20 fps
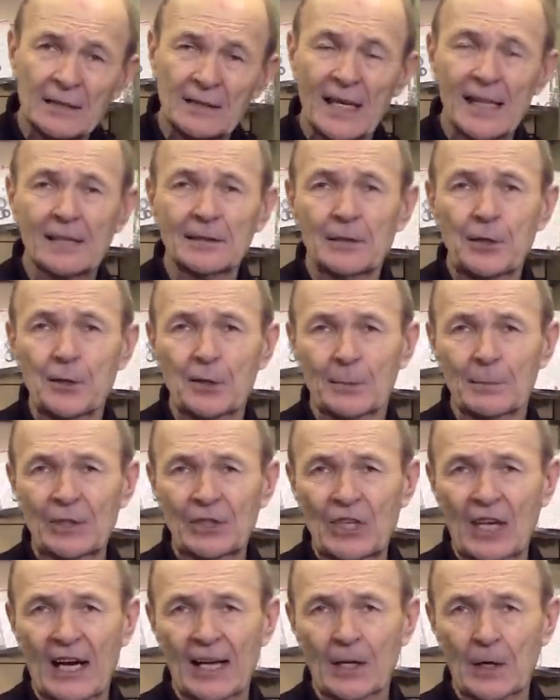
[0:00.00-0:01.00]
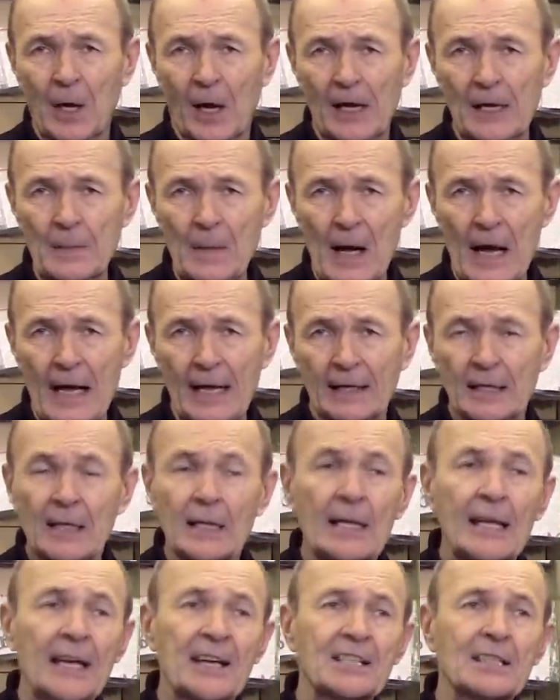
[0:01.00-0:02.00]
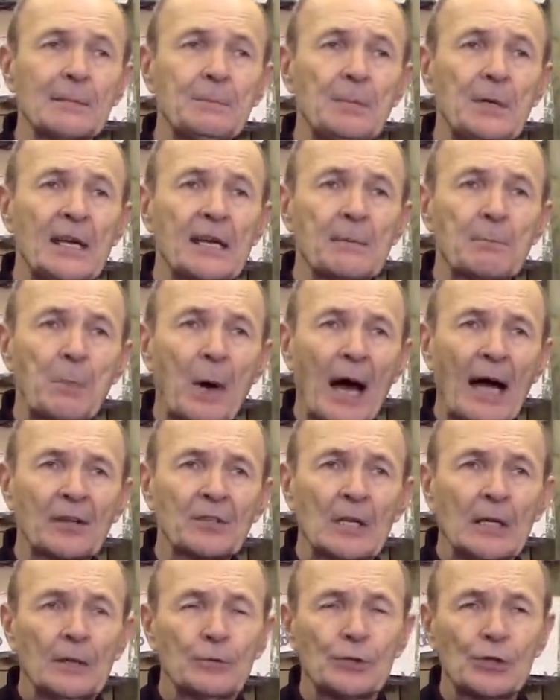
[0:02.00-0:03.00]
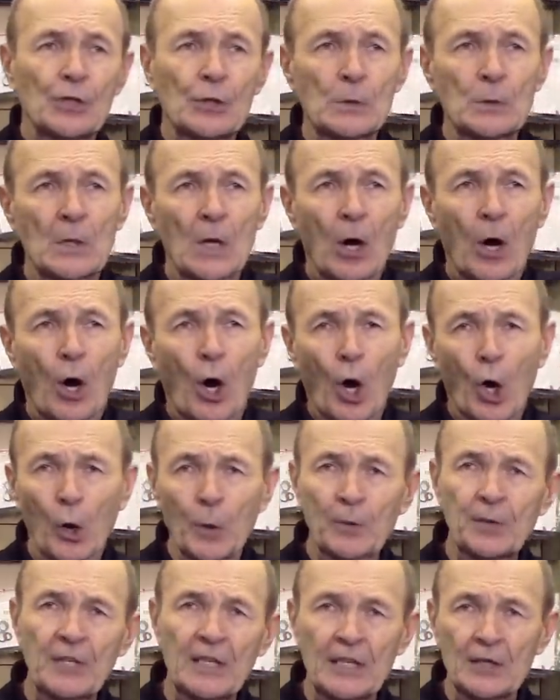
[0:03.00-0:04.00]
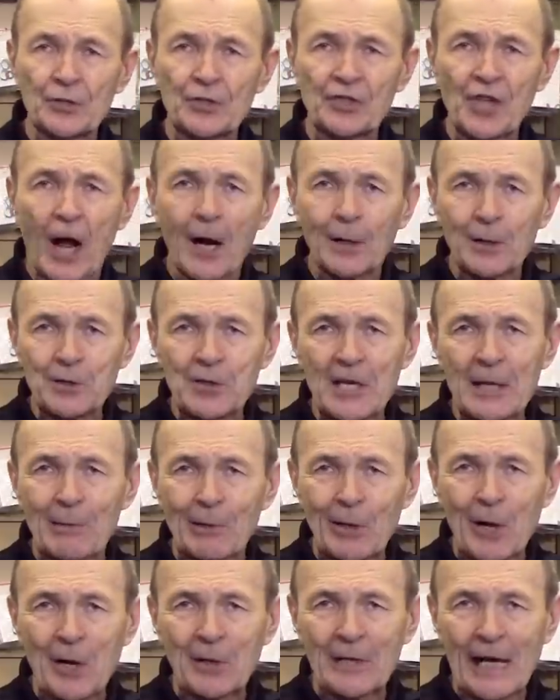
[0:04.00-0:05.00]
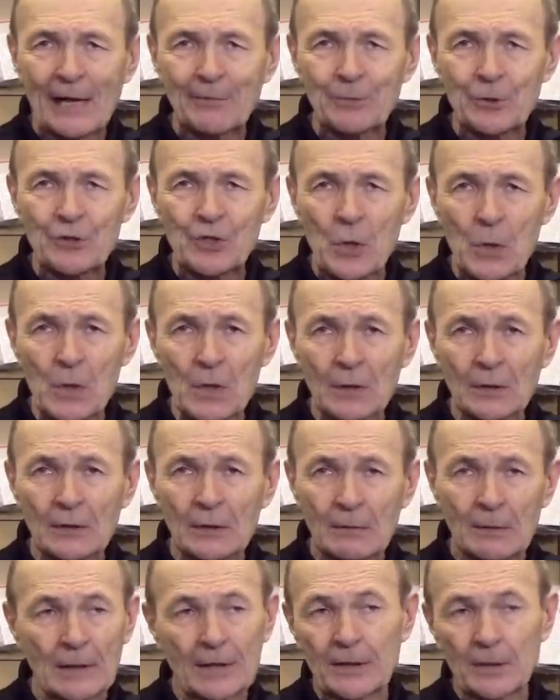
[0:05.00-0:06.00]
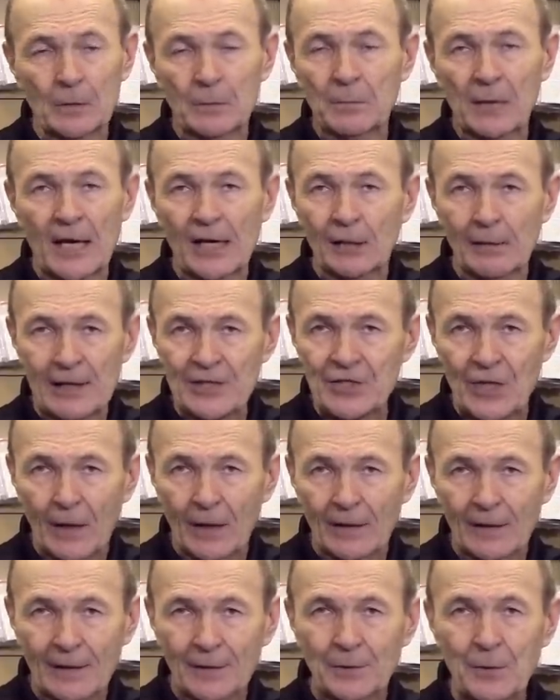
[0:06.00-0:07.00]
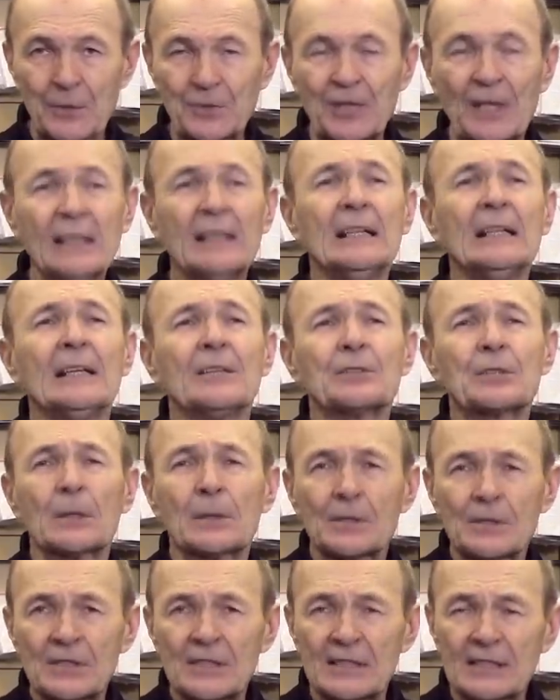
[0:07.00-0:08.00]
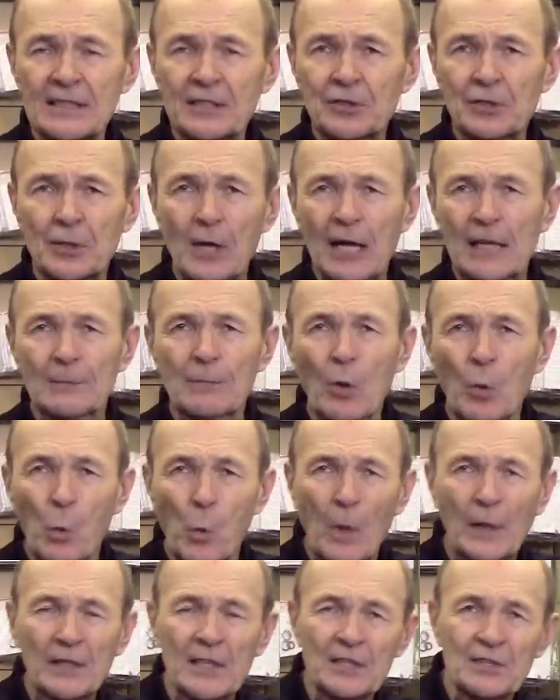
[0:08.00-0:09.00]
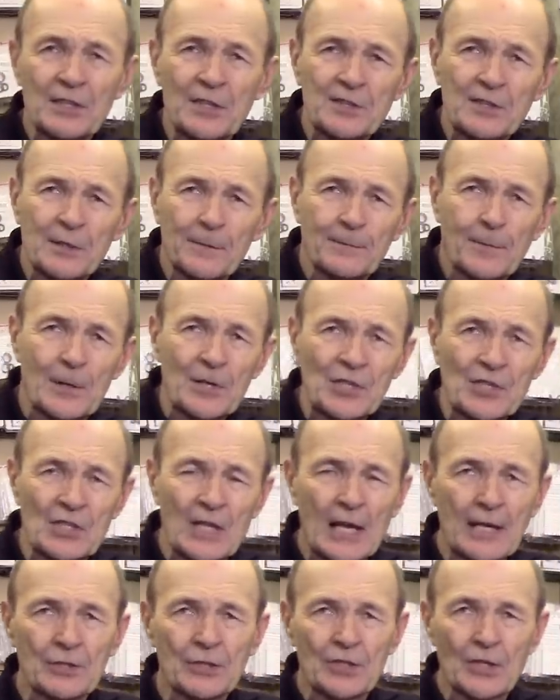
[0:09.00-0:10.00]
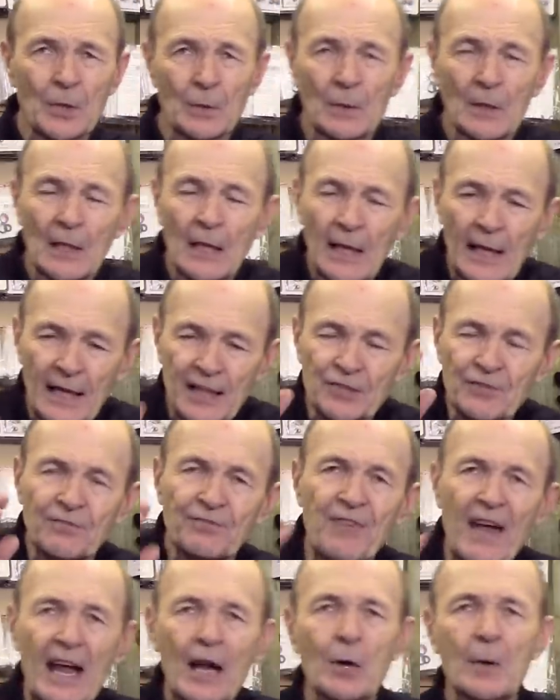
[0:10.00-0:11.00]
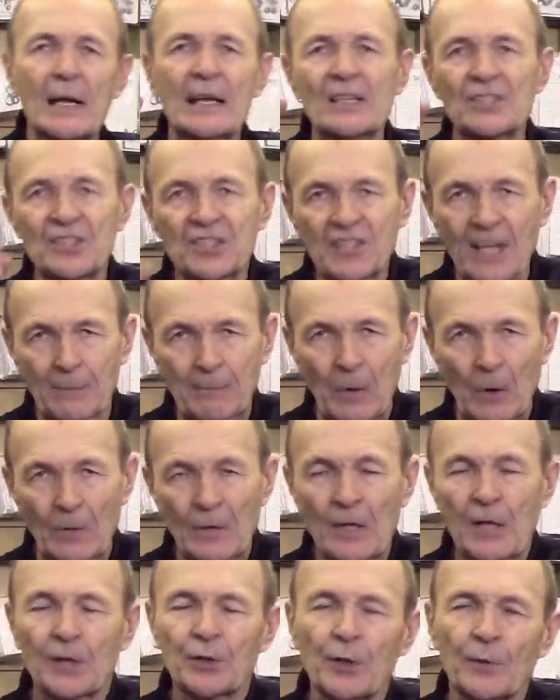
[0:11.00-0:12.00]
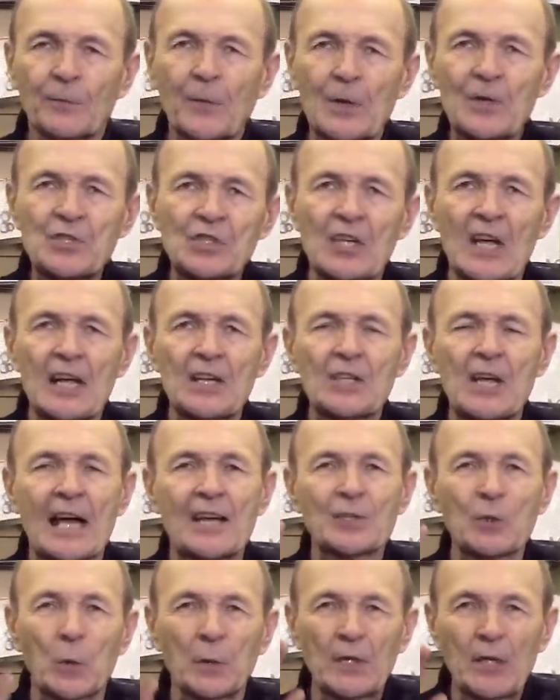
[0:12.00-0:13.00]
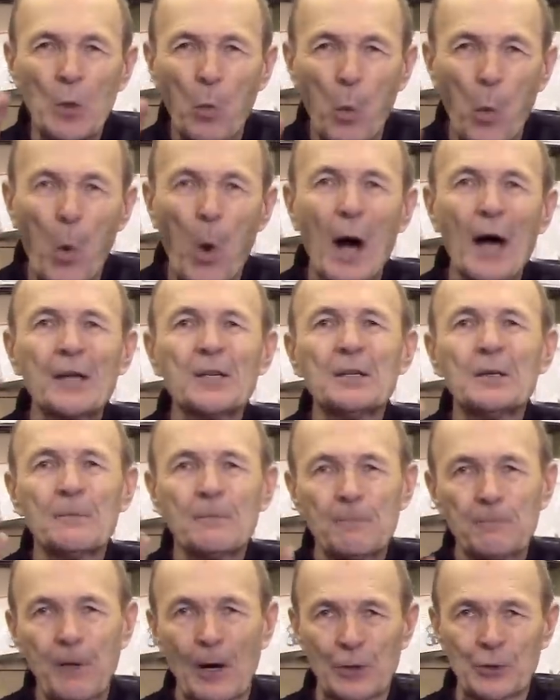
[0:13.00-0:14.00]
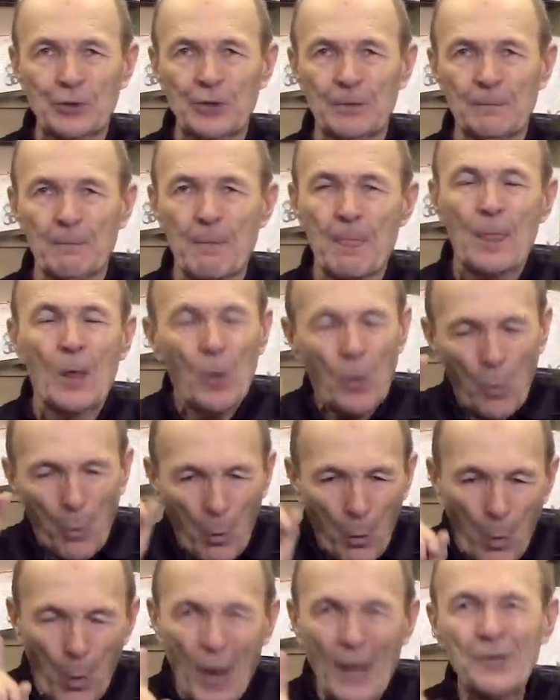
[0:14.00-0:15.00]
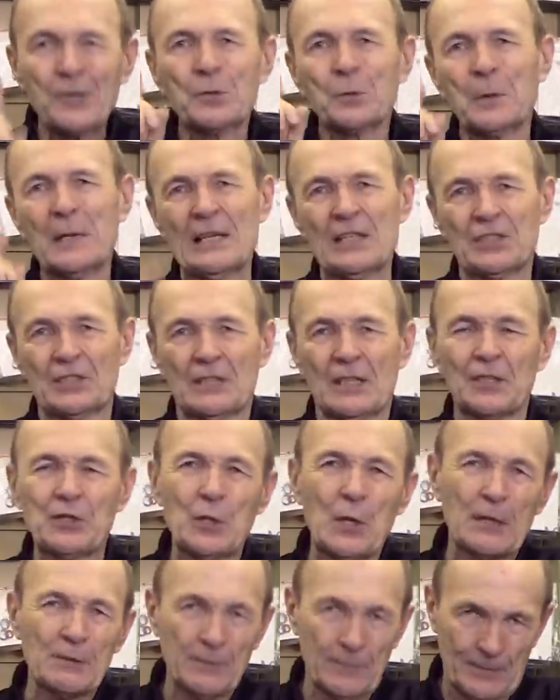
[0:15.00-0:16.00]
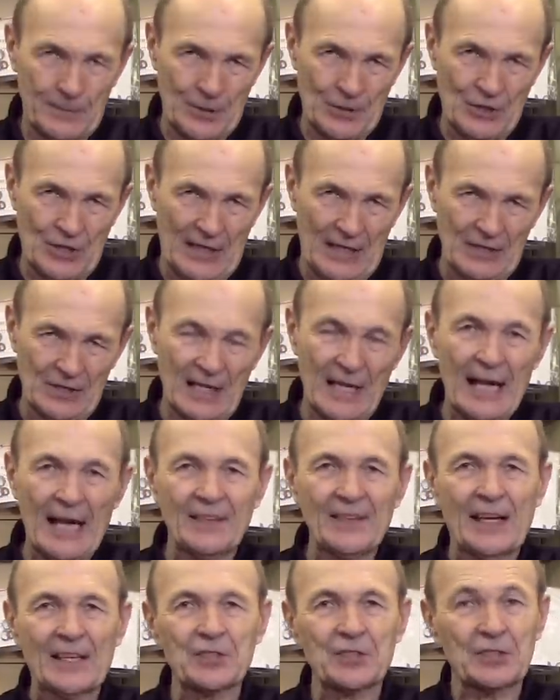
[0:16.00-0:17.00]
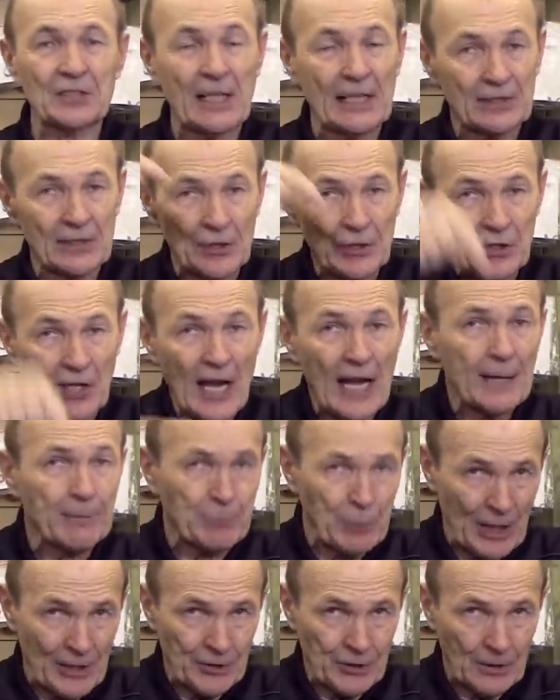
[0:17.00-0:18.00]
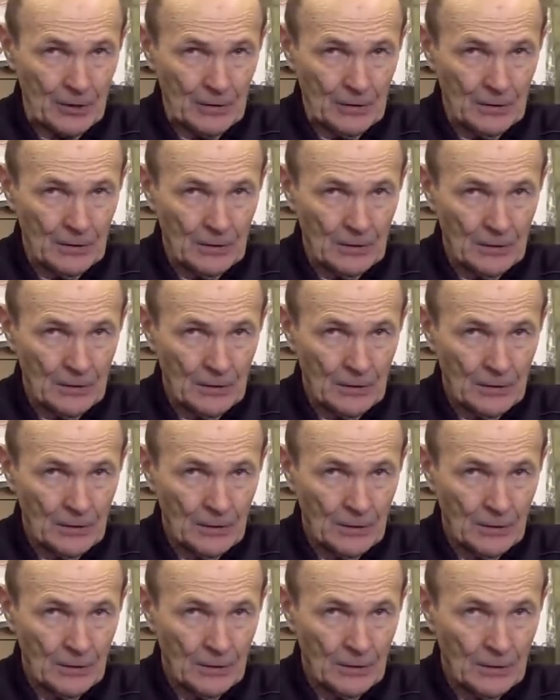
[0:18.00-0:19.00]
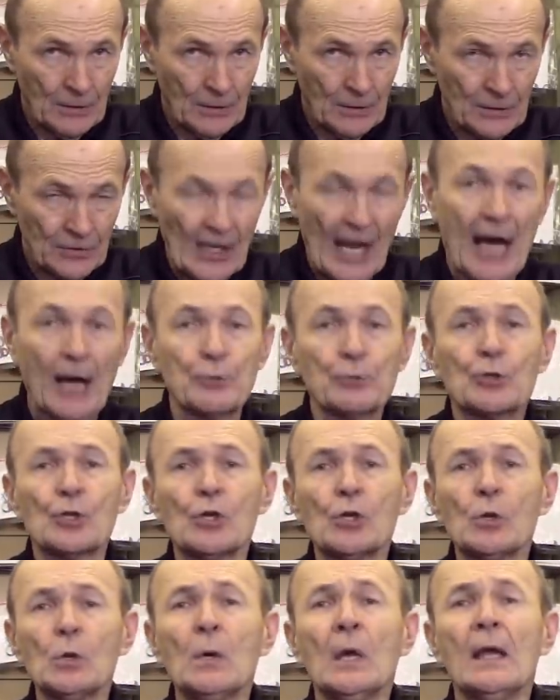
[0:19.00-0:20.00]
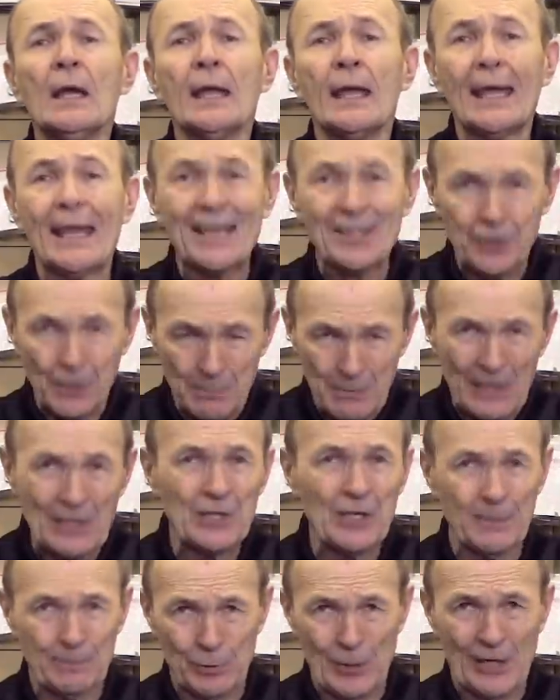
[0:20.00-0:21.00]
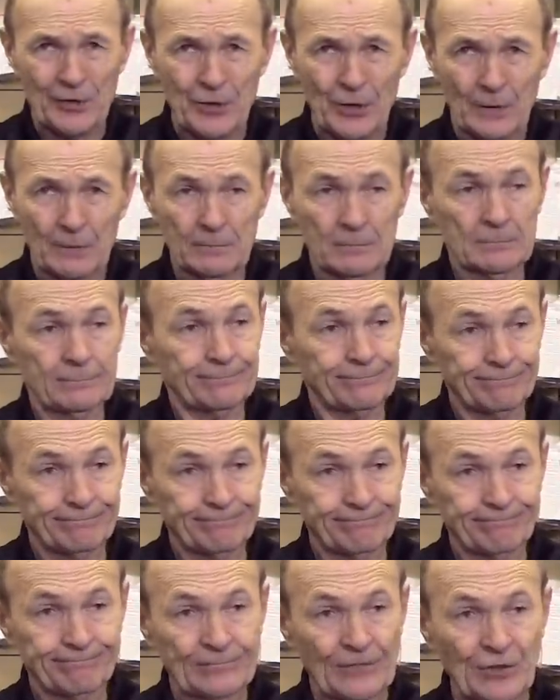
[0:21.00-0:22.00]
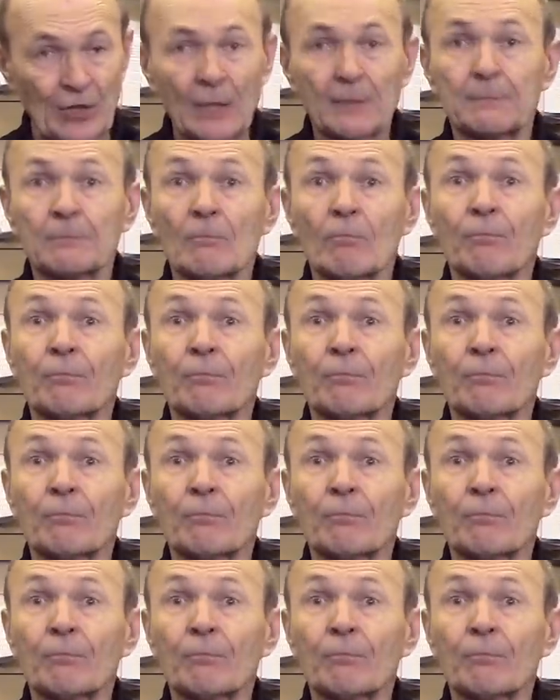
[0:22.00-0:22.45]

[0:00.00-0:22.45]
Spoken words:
That'll determine the kind of car you buy. Is it being bought to haul the soccer team around after school? Well, you don't buy a race car. You see? So let's talk about what does the first stage do. It's very simple. The first stage has only one function. One reason that you have a first stage, and that is to take the tank pressure down to intermediate pressure. That's it.